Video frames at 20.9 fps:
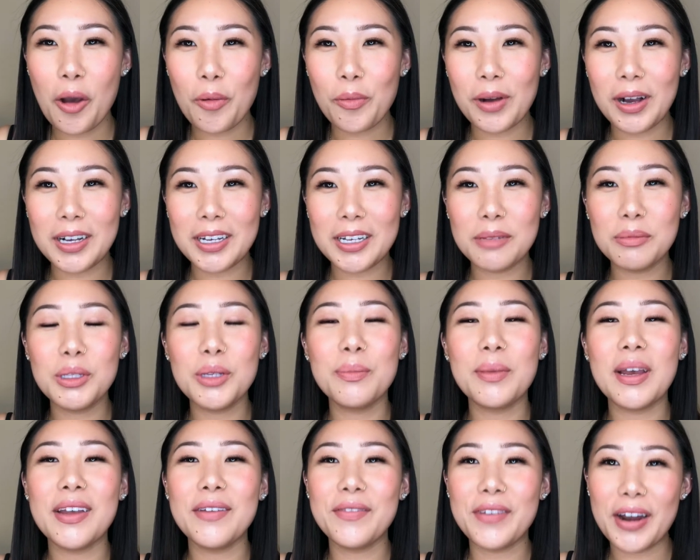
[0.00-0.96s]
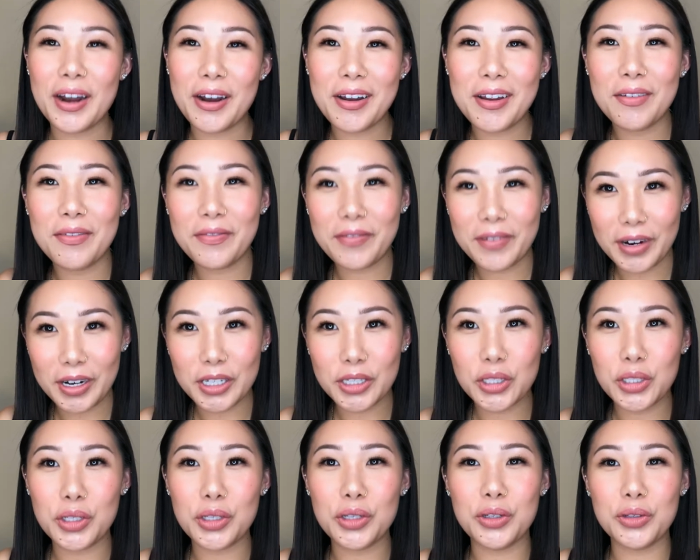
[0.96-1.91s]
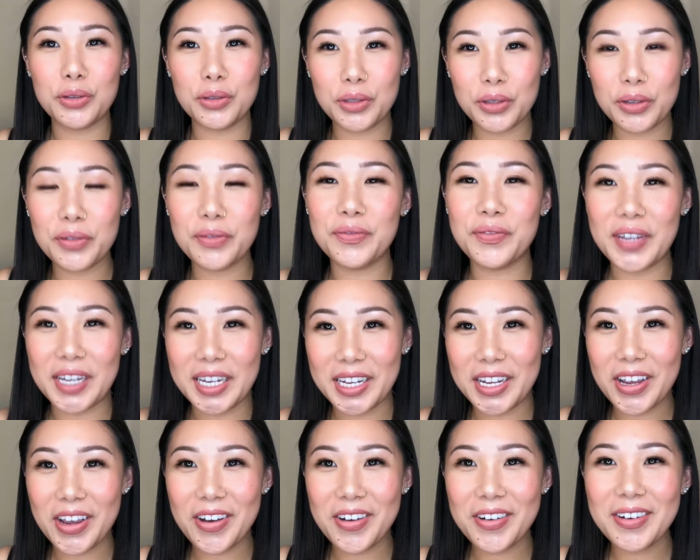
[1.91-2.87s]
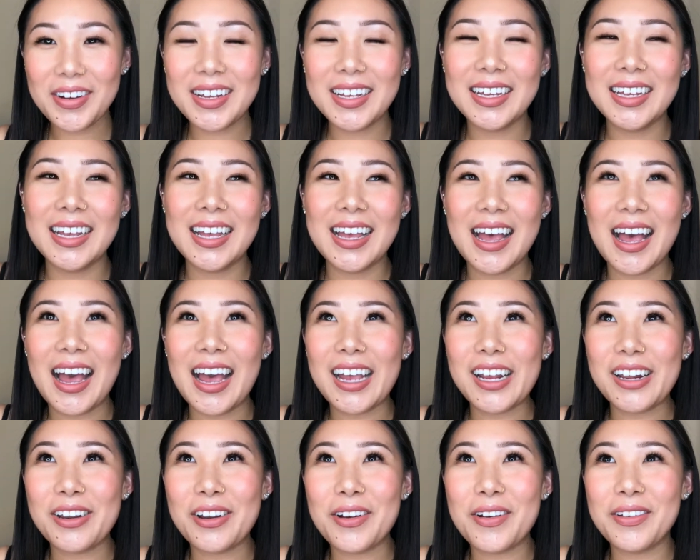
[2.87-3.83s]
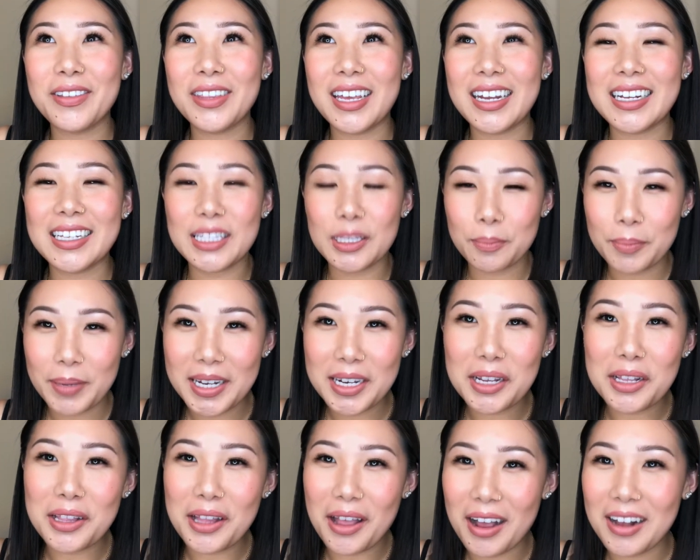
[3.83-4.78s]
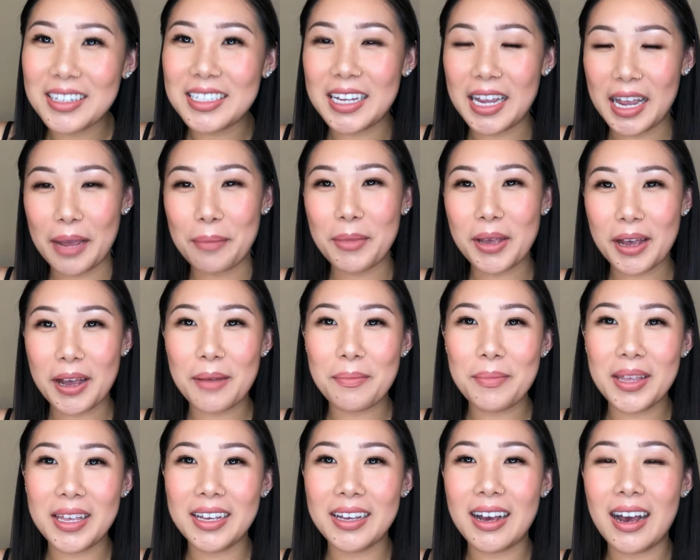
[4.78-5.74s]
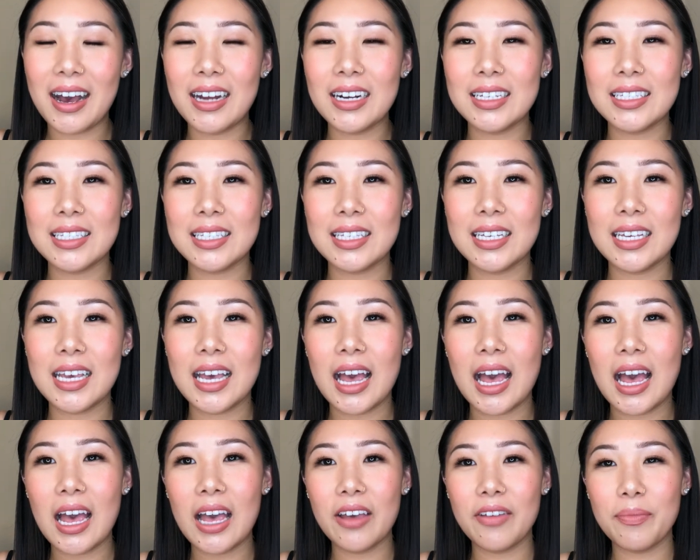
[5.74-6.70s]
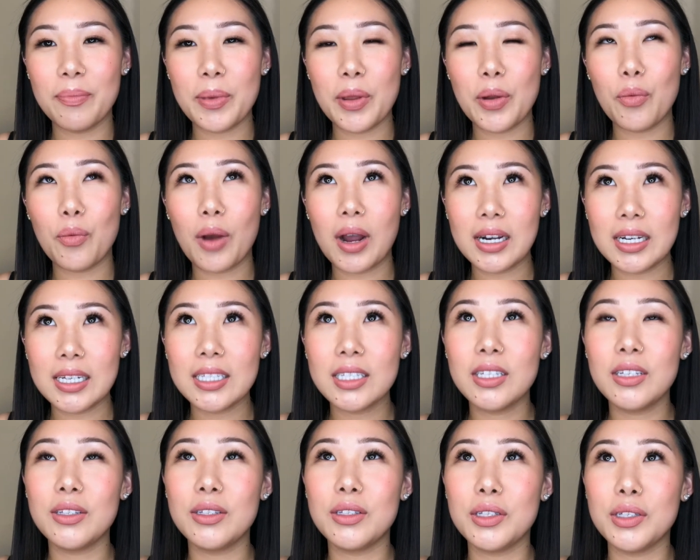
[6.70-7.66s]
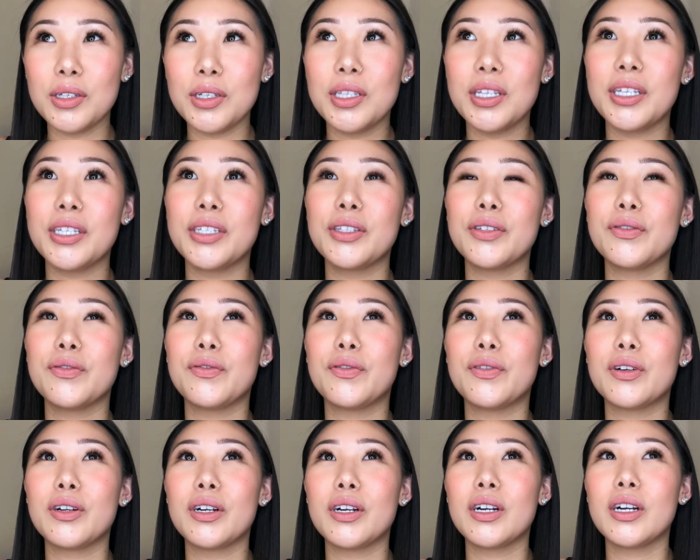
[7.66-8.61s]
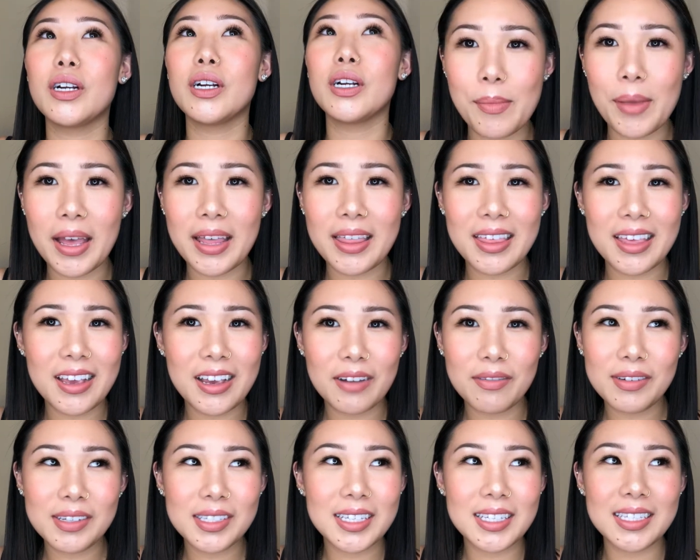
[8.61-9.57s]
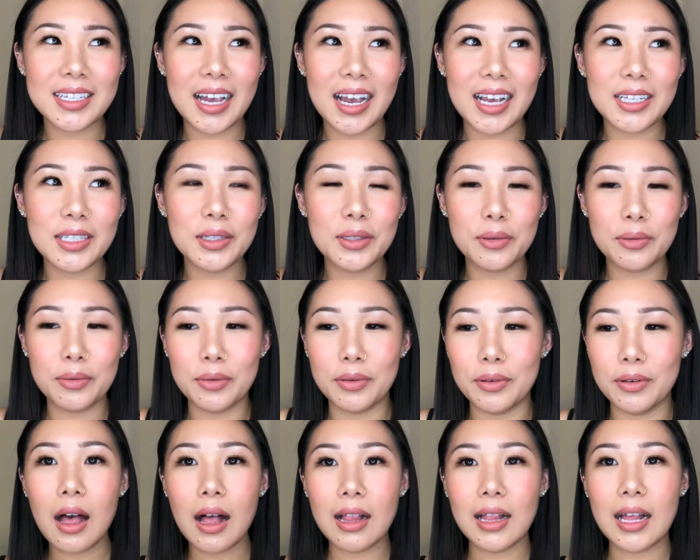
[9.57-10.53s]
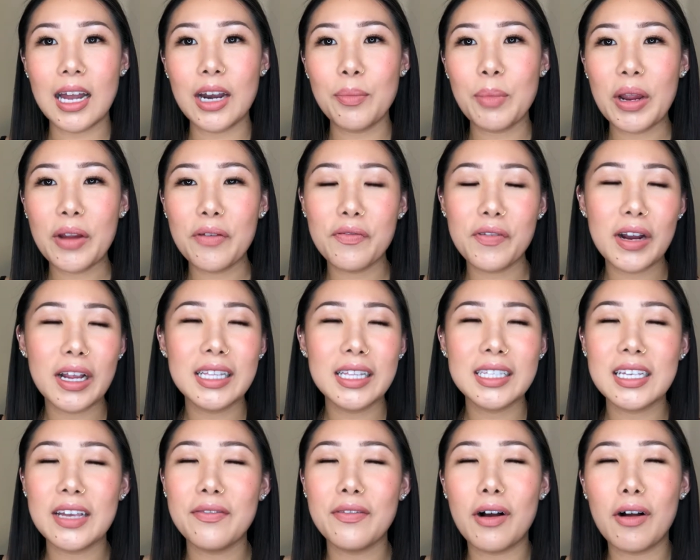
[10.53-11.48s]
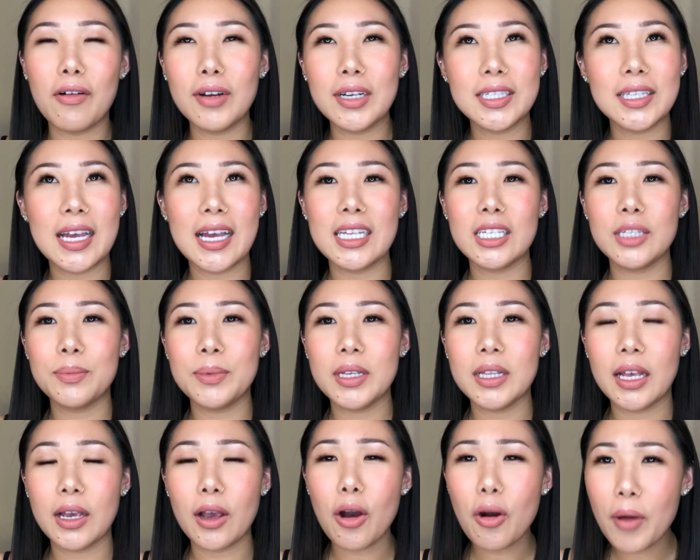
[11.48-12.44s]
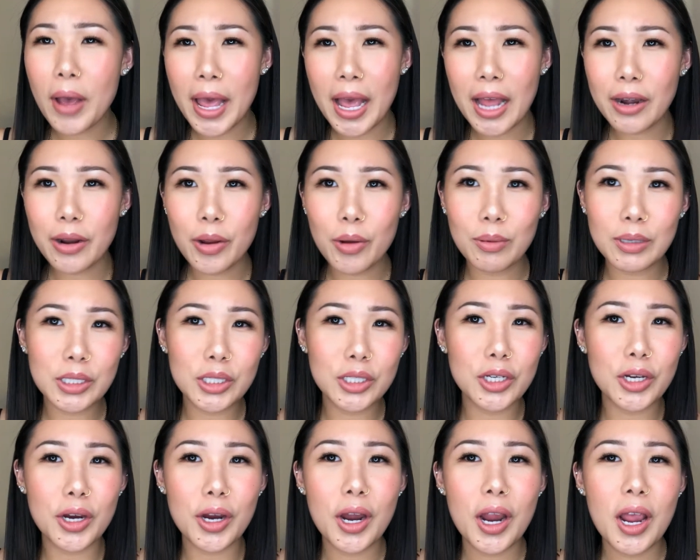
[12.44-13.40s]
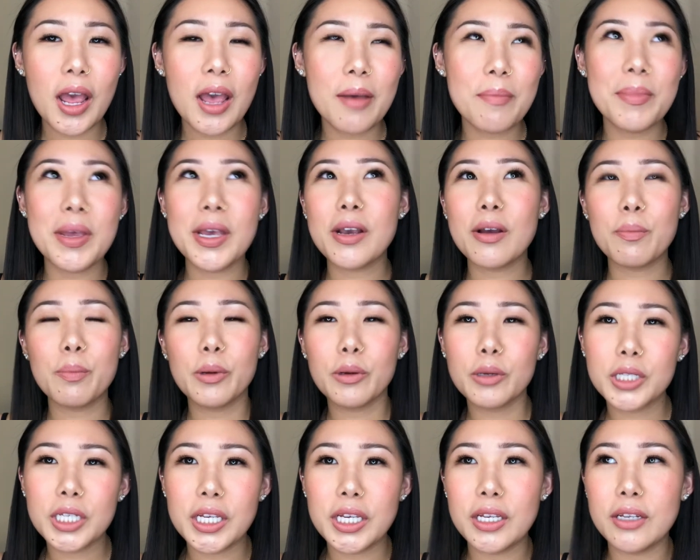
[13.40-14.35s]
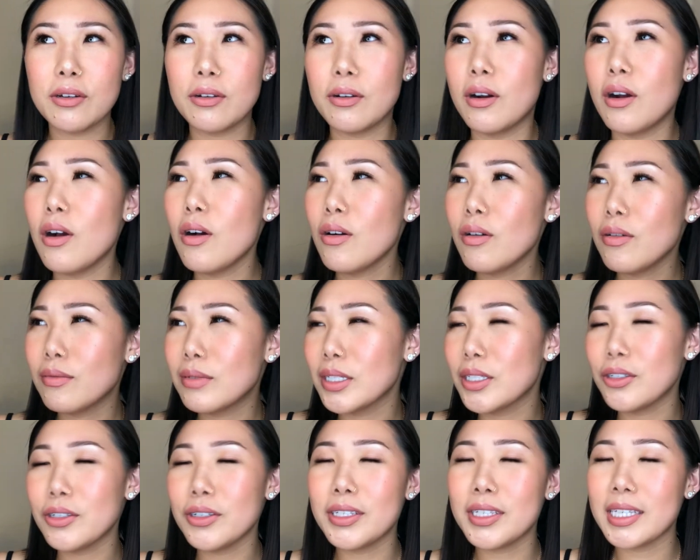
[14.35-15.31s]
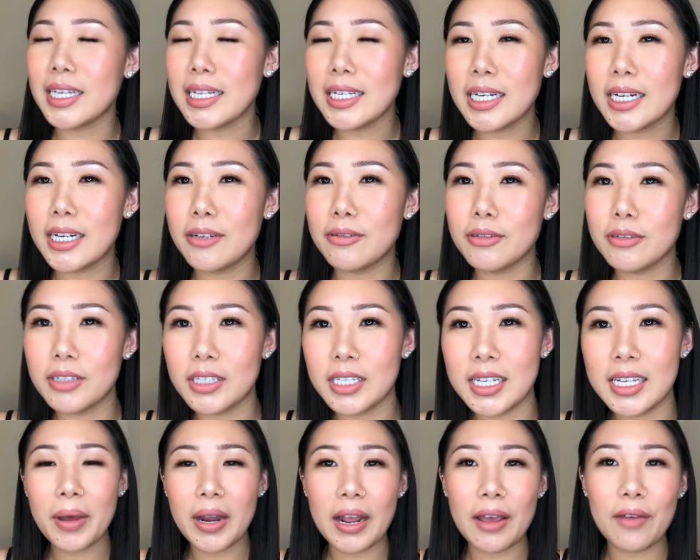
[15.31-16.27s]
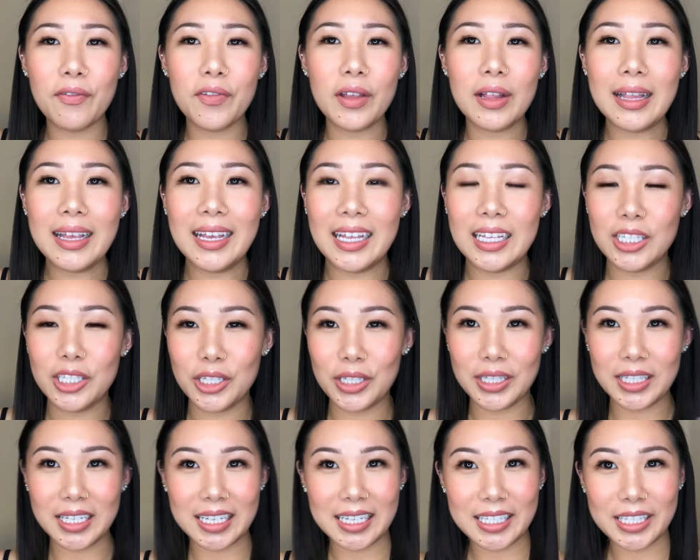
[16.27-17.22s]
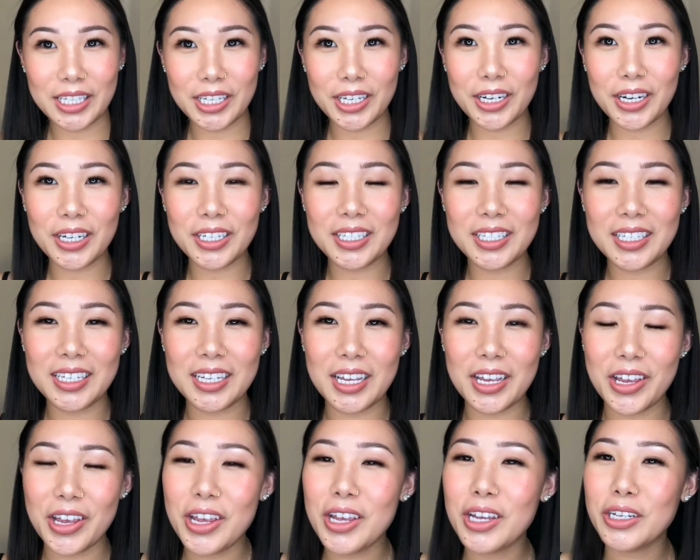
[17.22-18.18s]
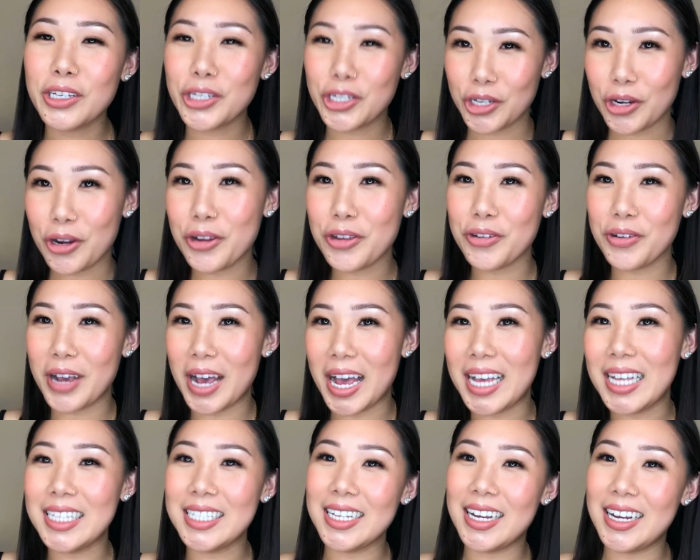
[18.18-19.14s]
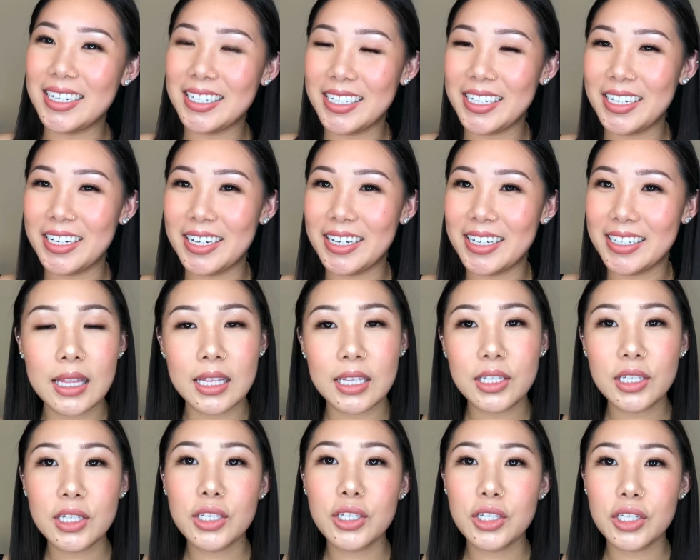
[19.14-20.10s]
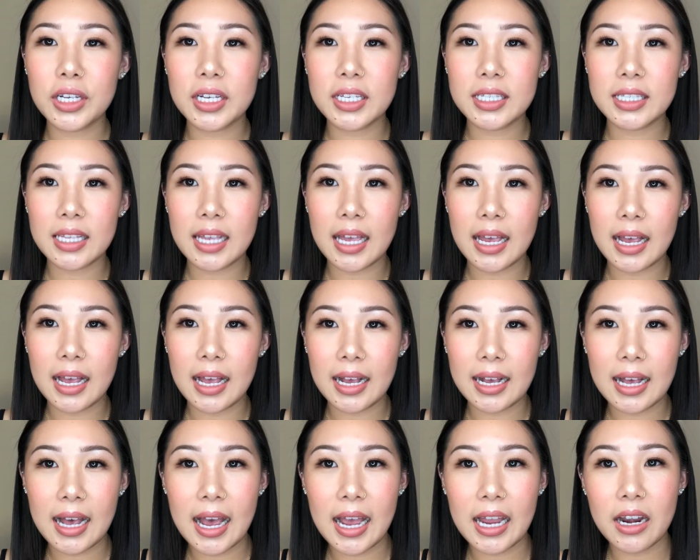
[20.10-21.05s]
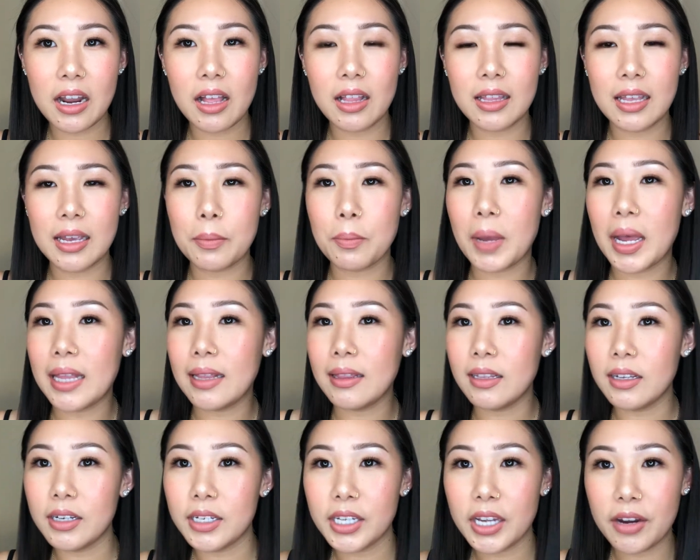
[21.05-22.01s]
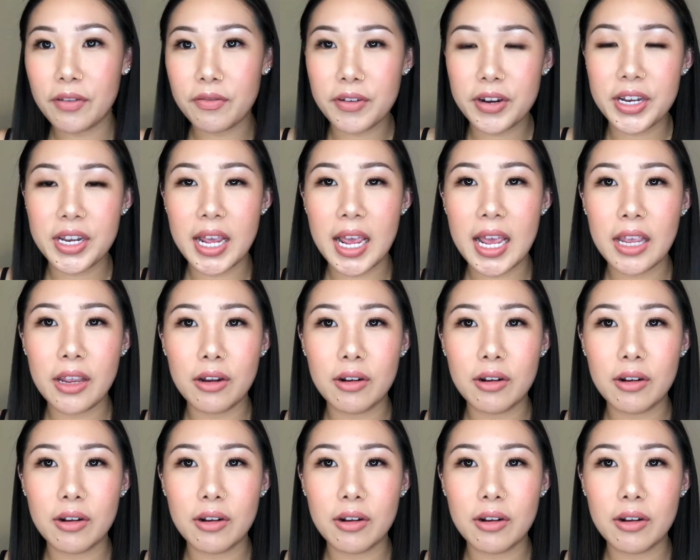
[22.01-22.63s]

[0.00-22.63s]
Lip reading: Welcome to my very first YouTube video. I know that it's been a long time coming. Honestly, I've been wanting to do this for, I think, ever since high school. A lot of my friends have always asked me like, oh Hannah, what's your makeup routine? Or oh, what's your skincare routine? But I feel like it's just easier to show you guys on here. This is just kind of like my look every day.